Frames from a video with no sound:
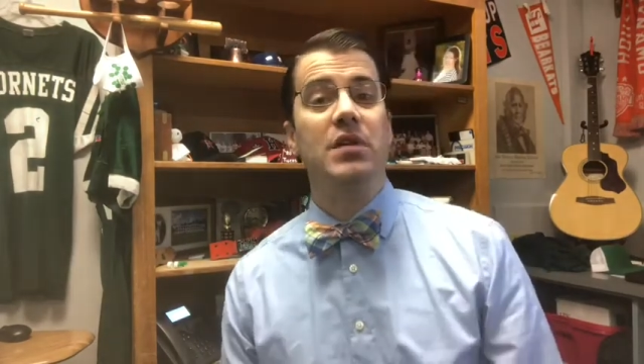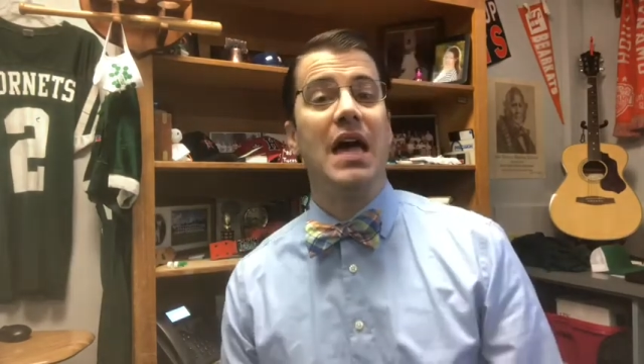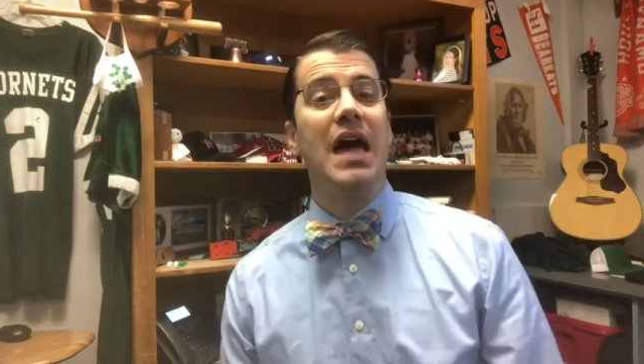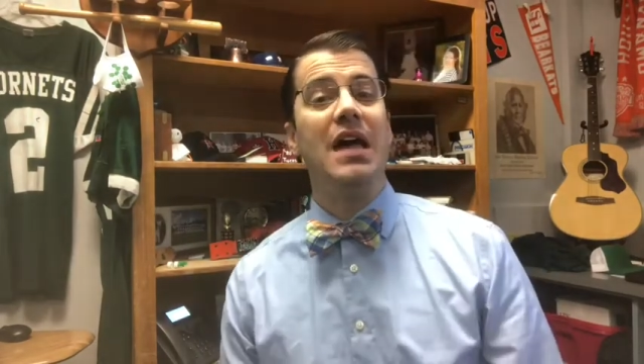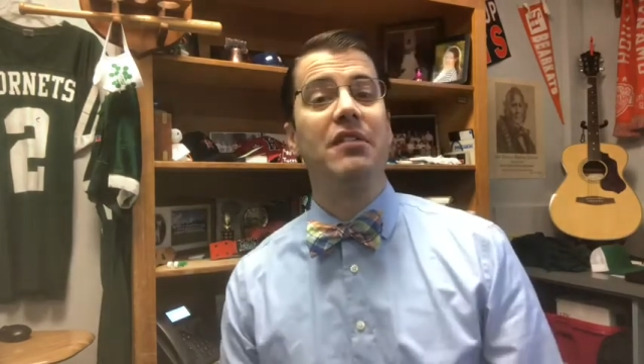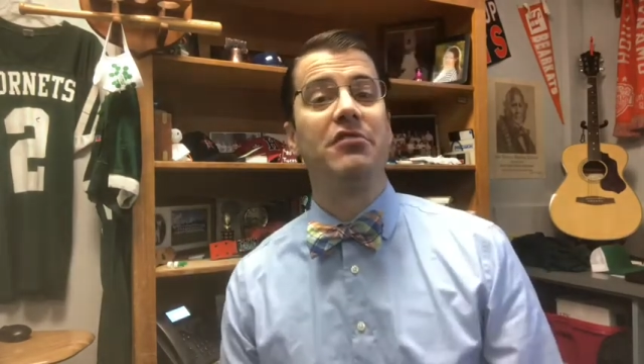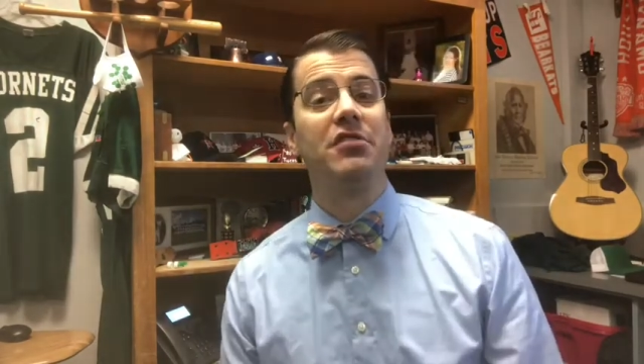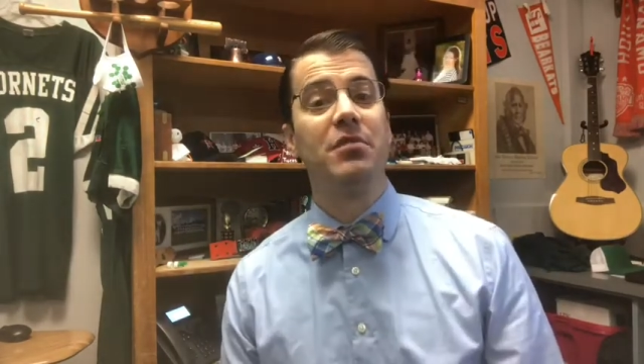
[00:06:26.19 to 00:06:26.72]

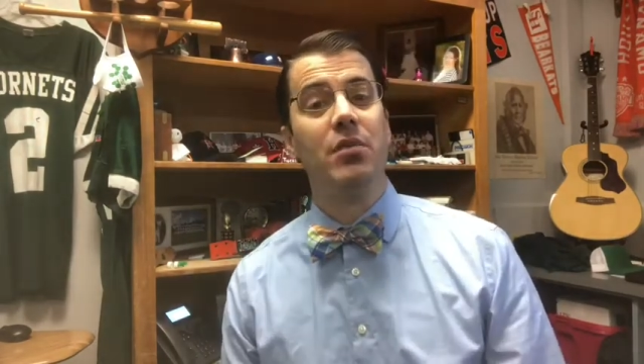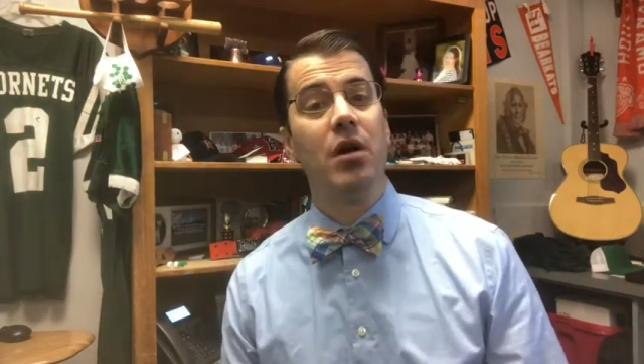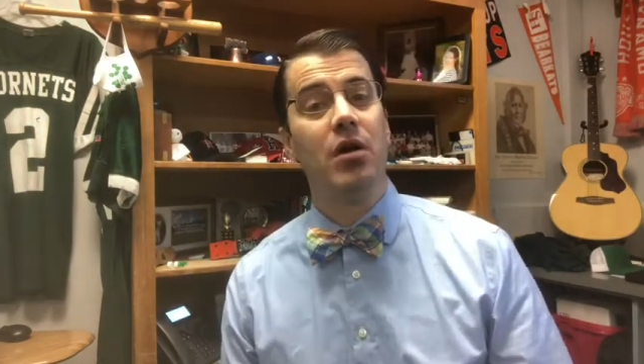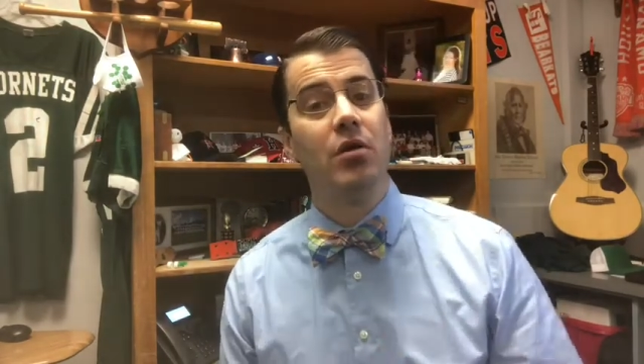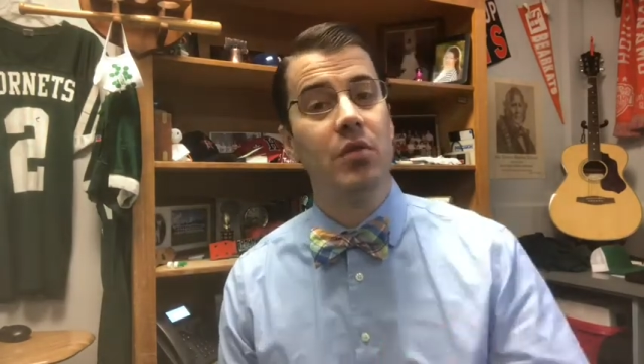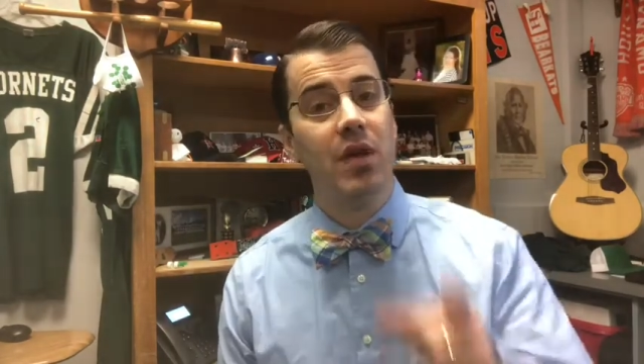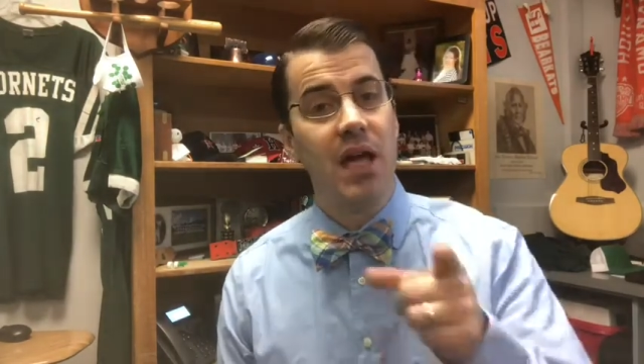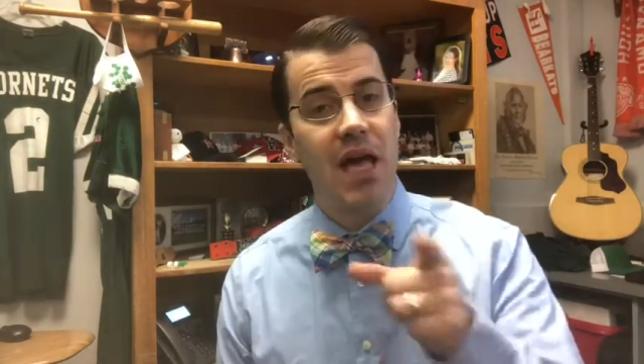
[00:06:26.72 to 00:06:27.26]
guys
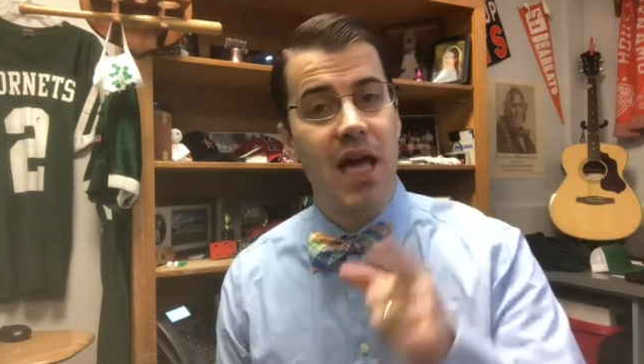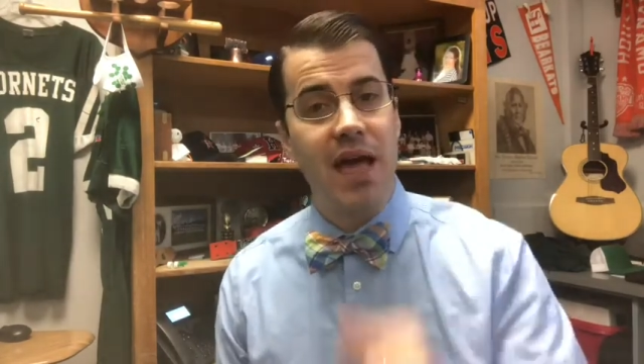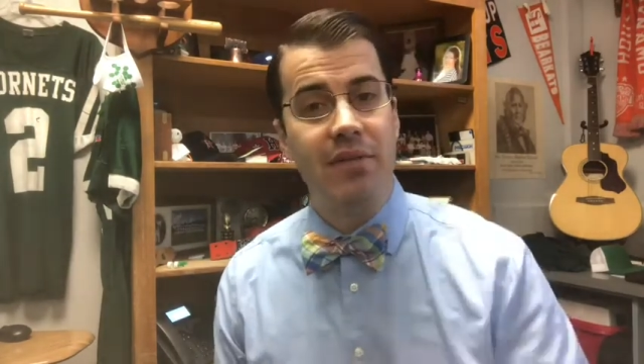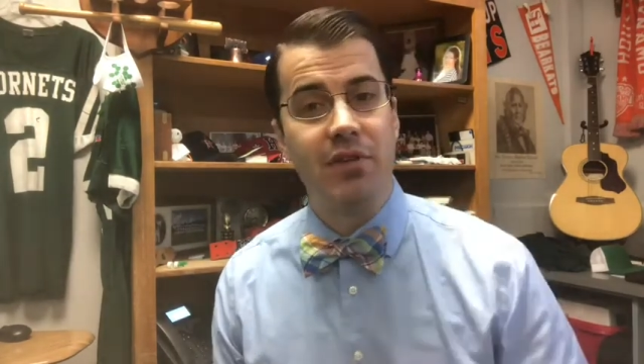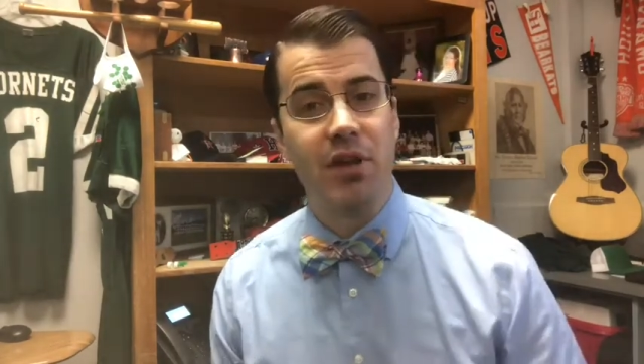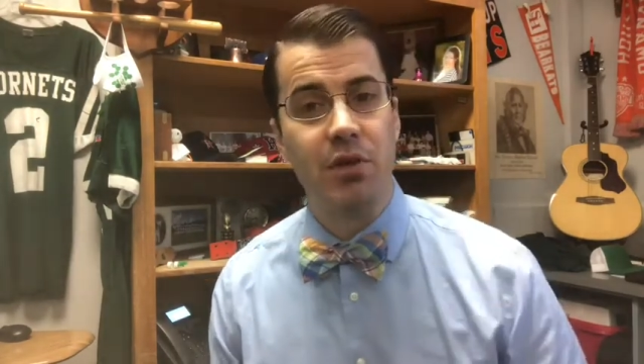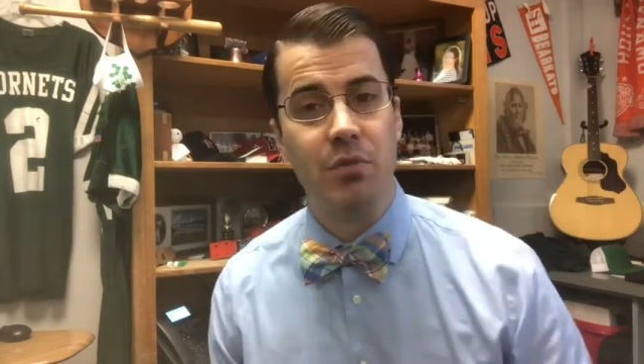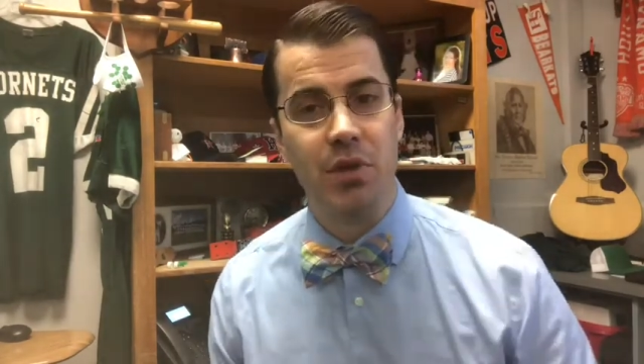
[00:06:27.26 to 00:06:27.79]
tomorrow. Have
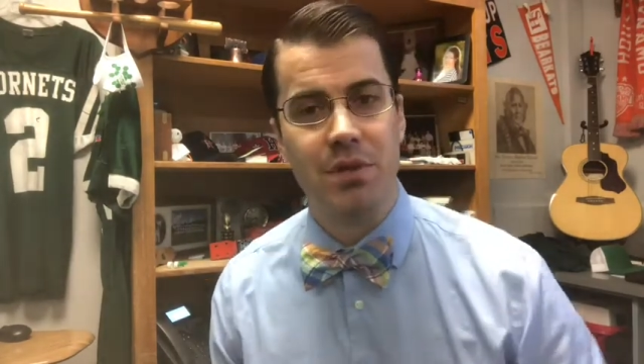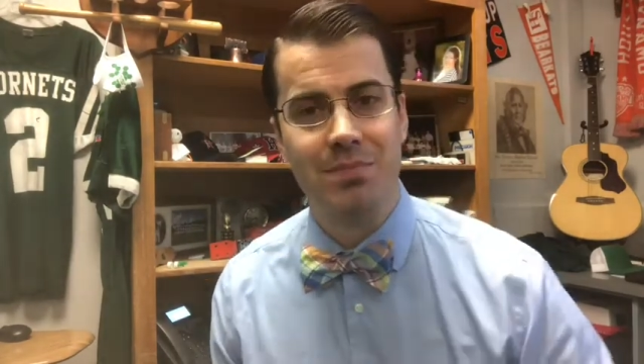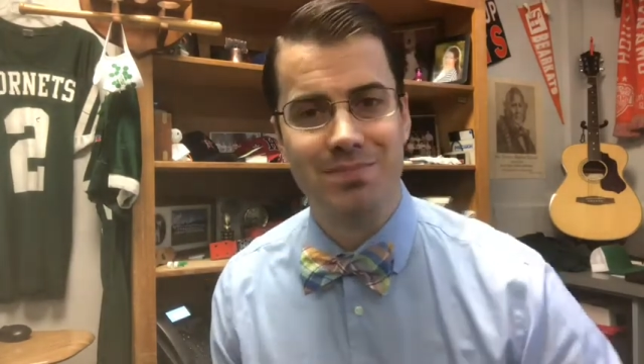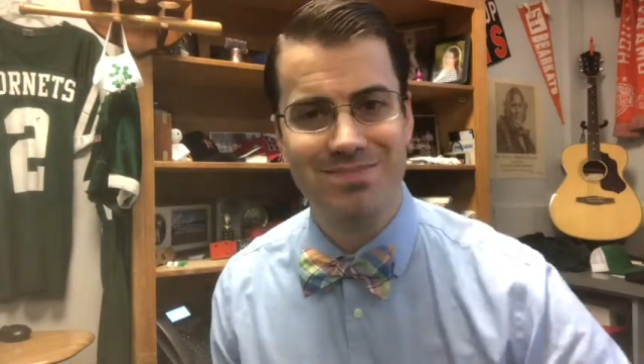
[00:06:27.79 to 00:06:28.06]
a good one.